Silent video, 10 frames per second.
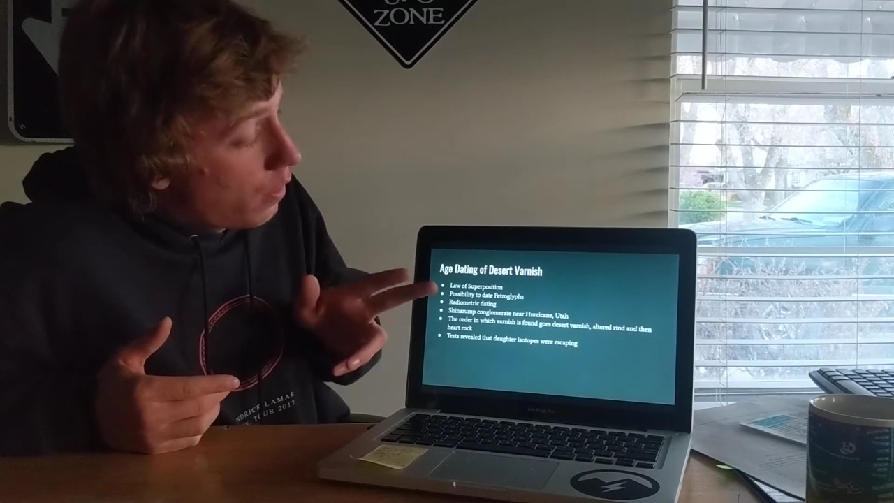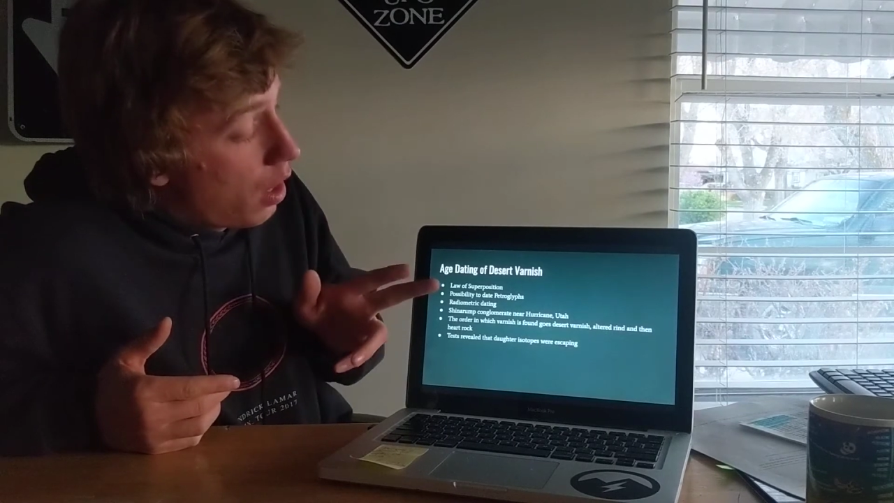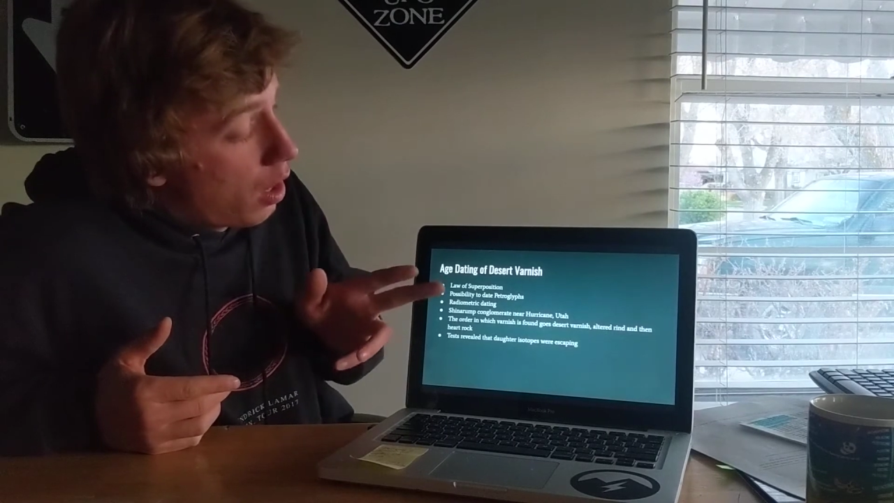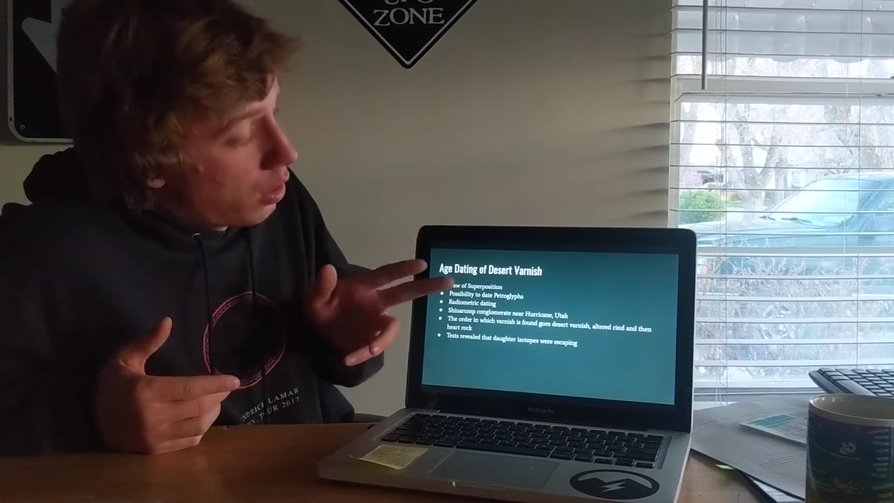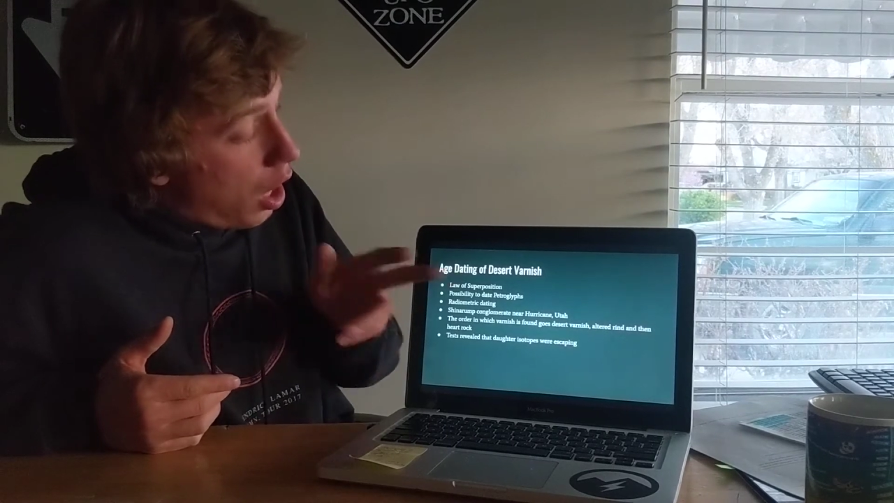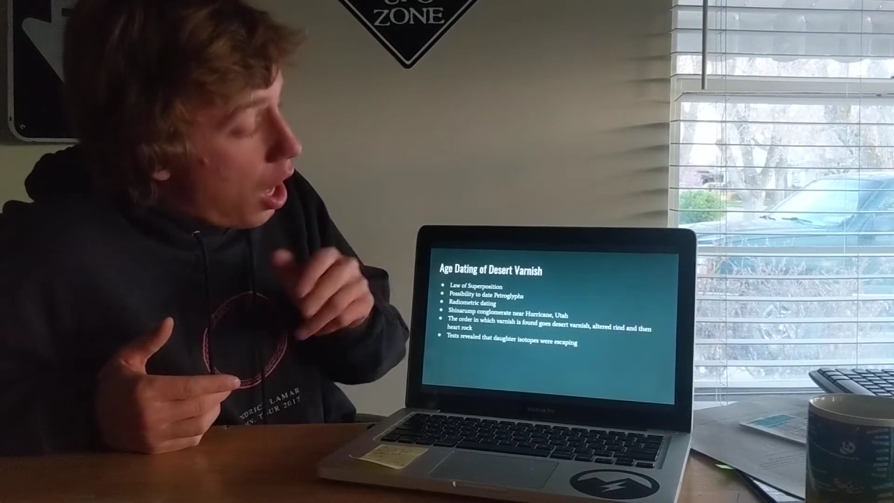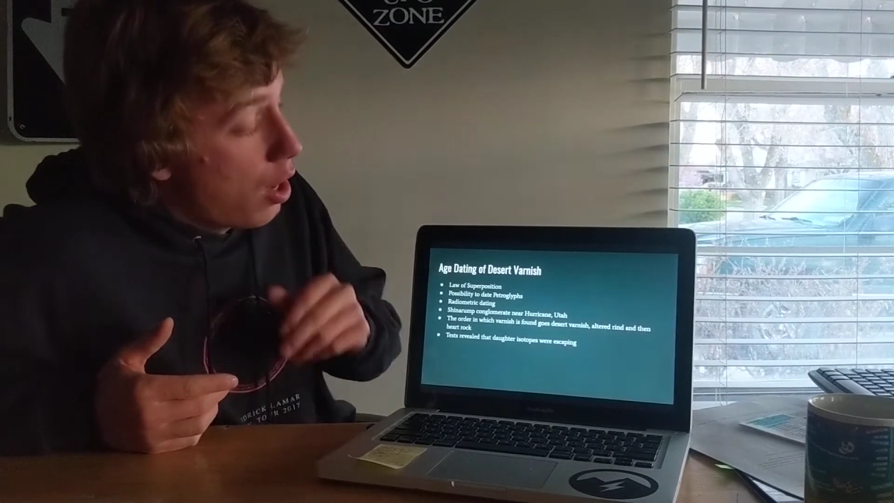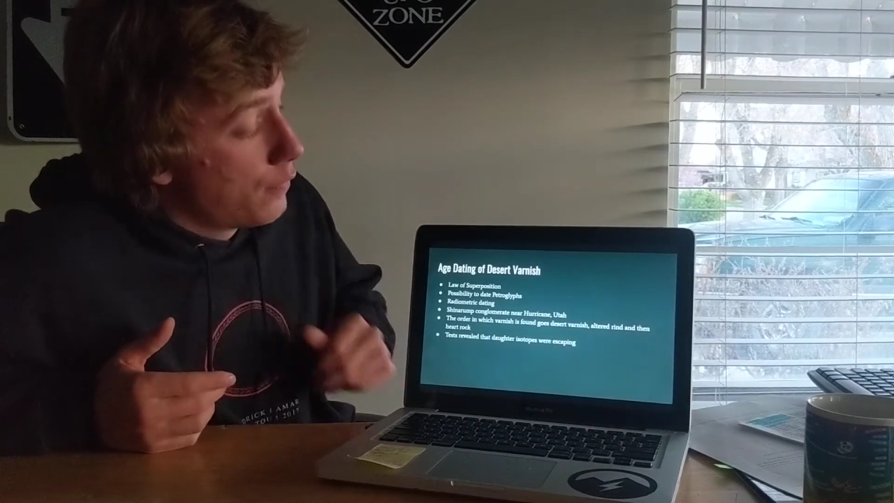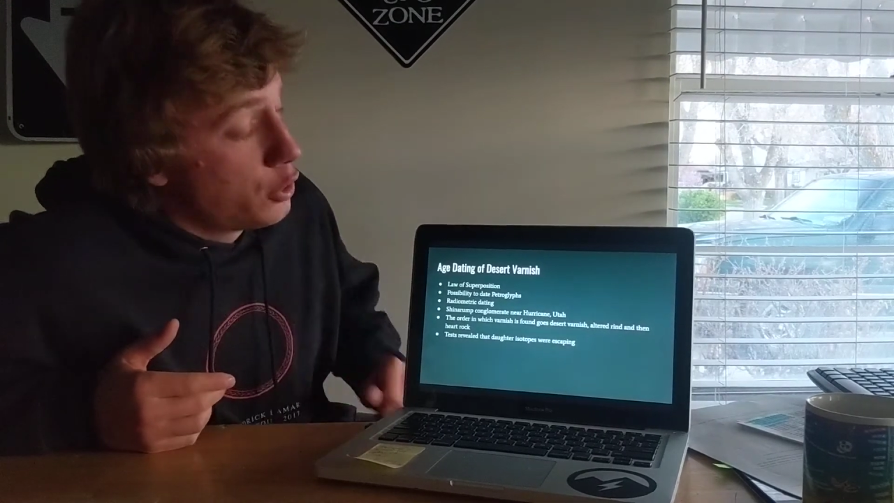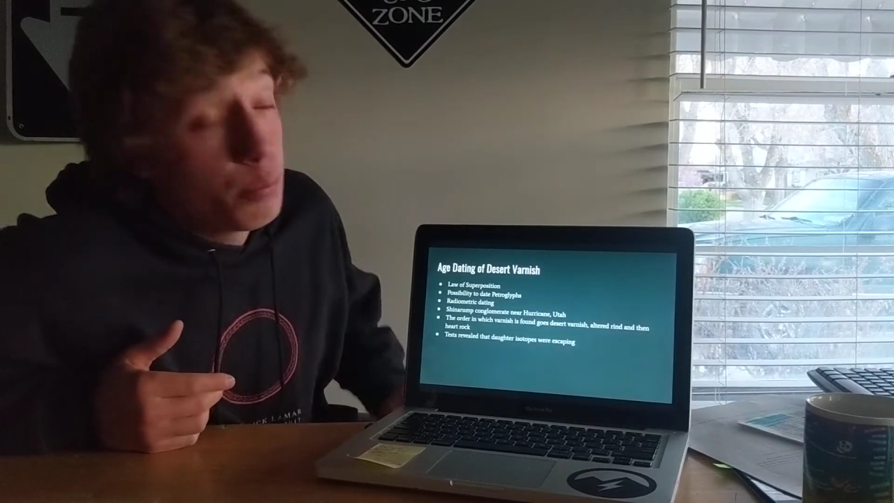the law
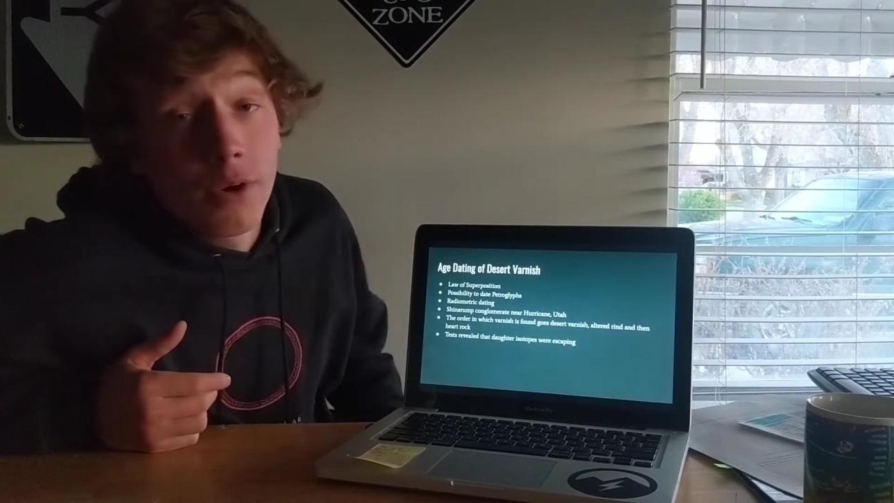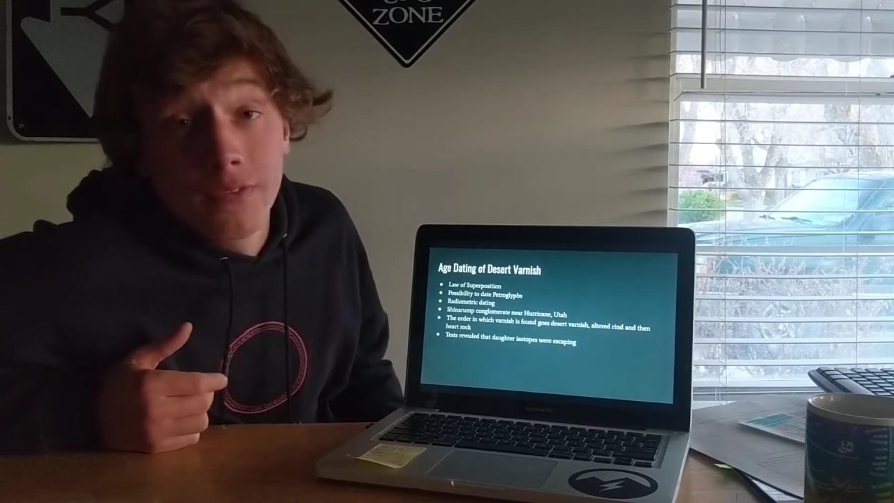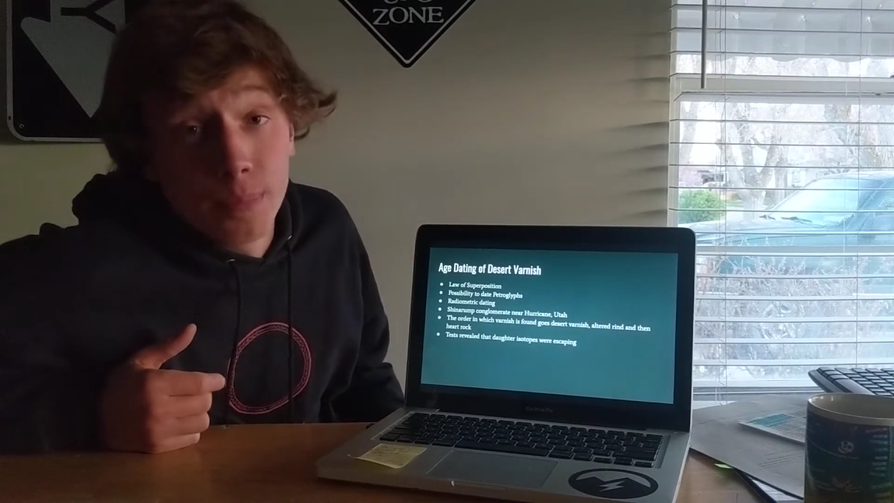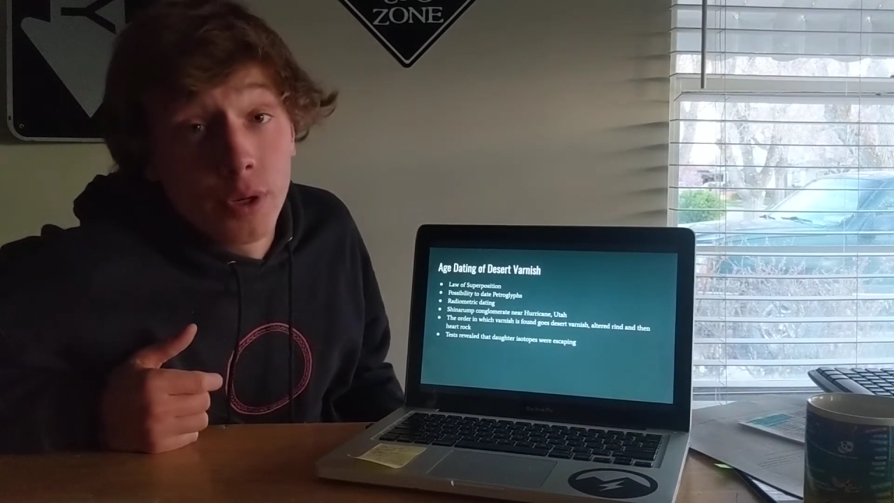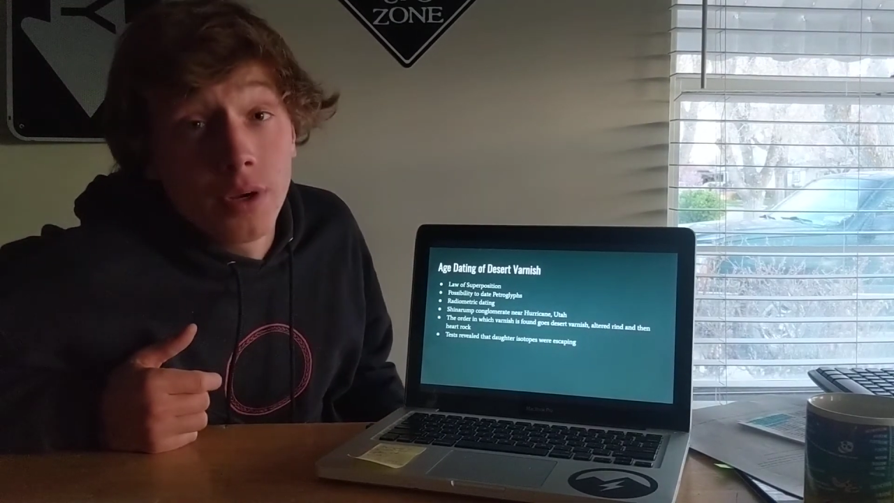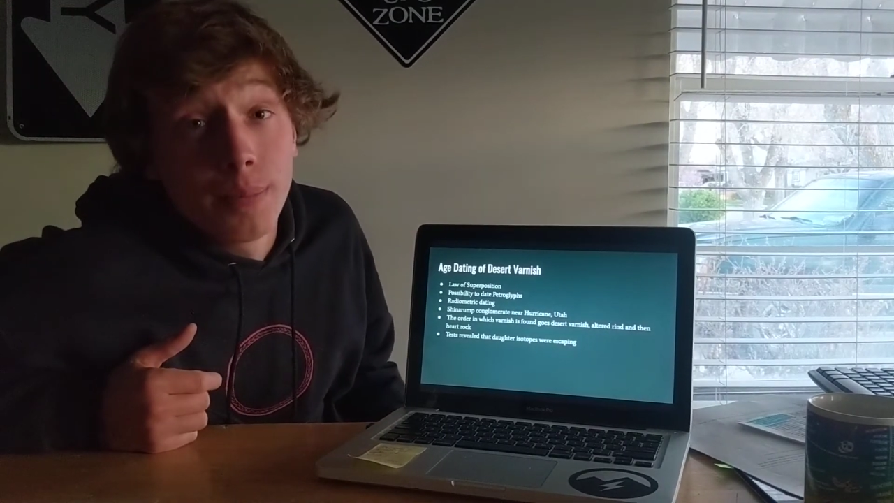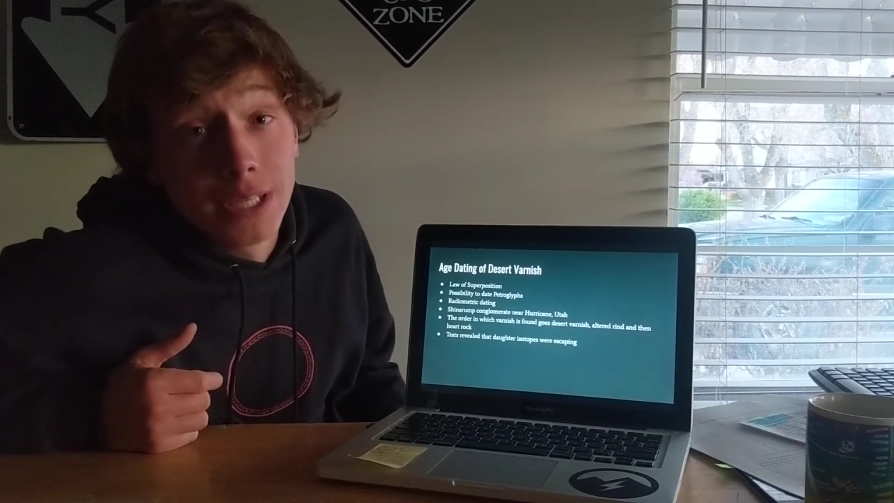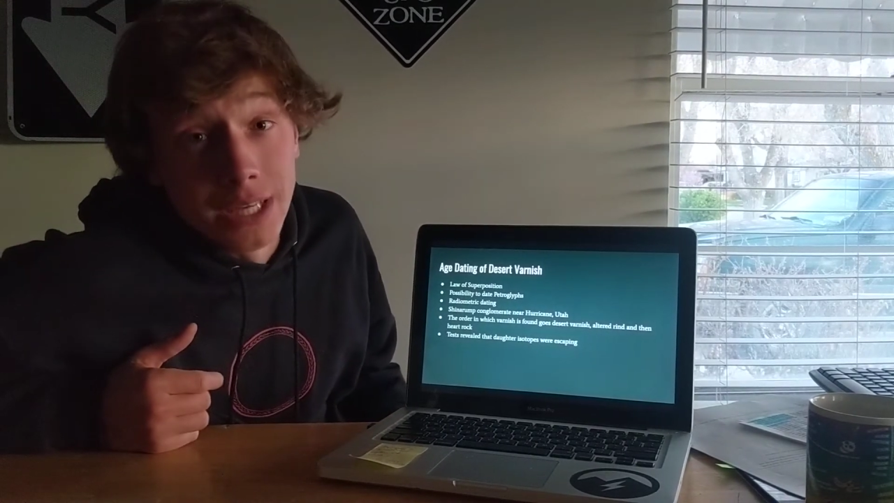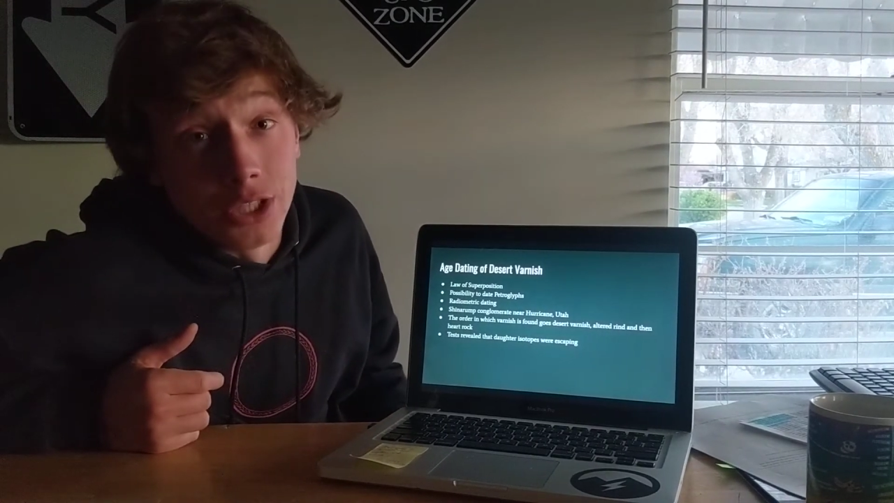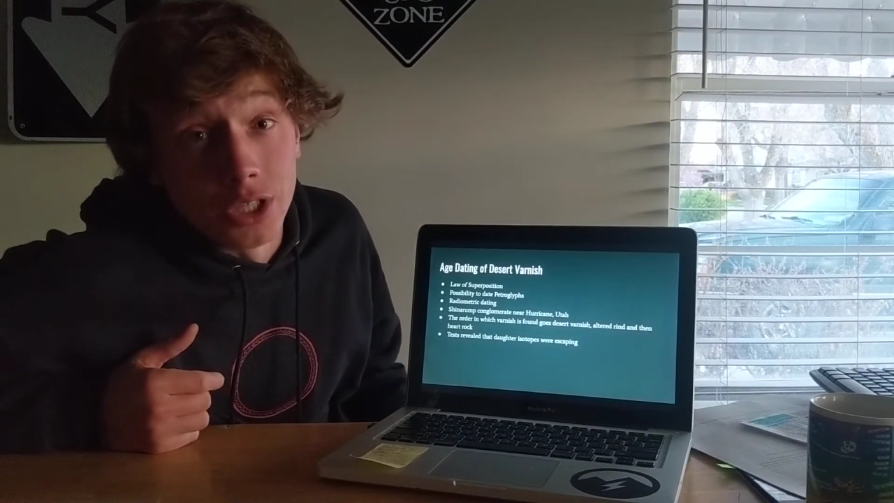of
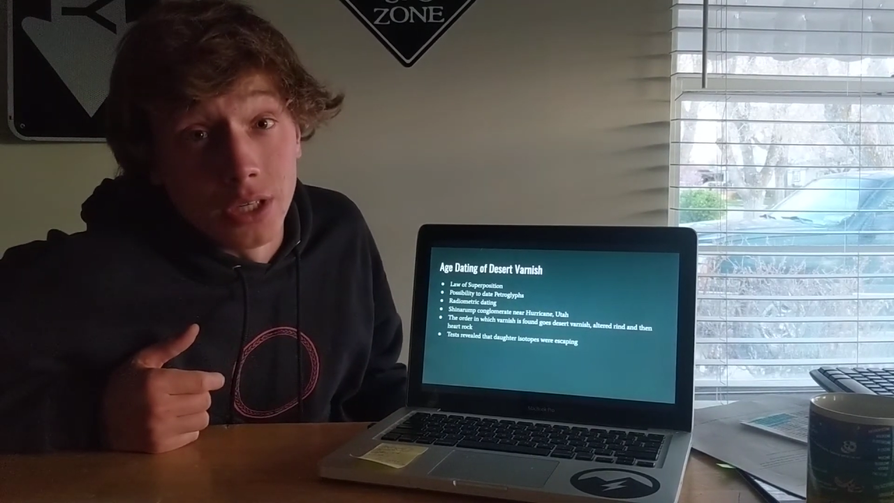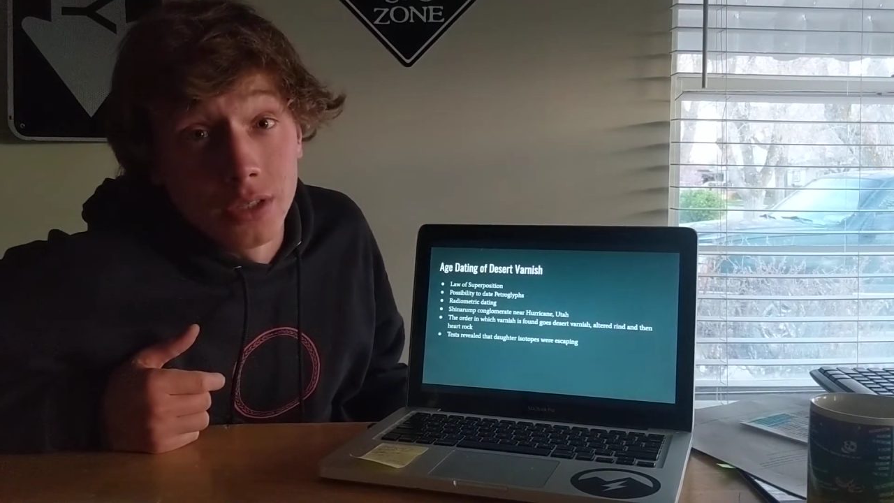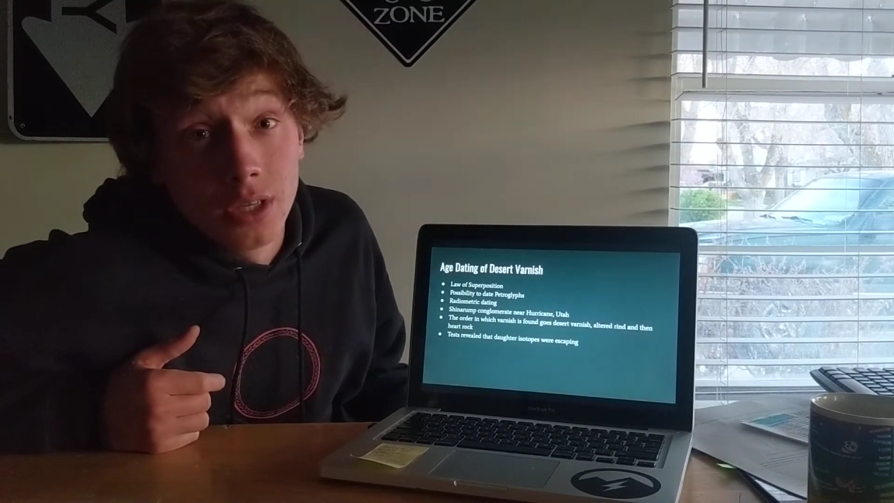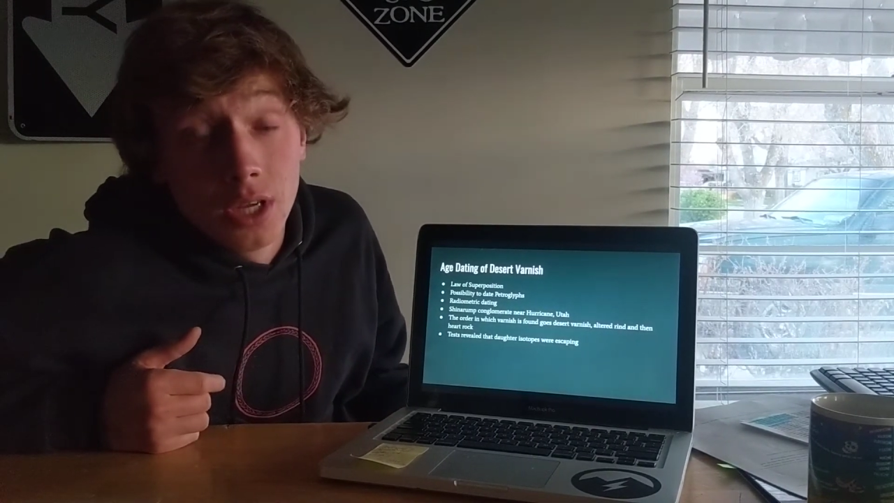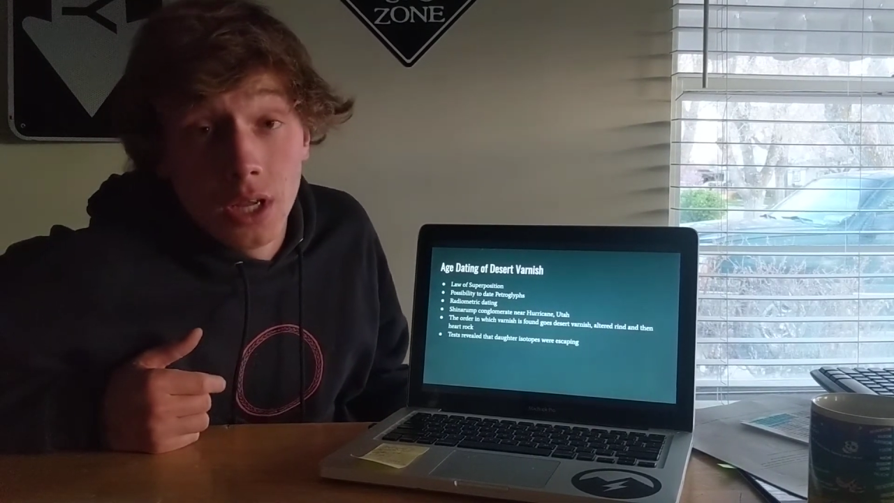superposition.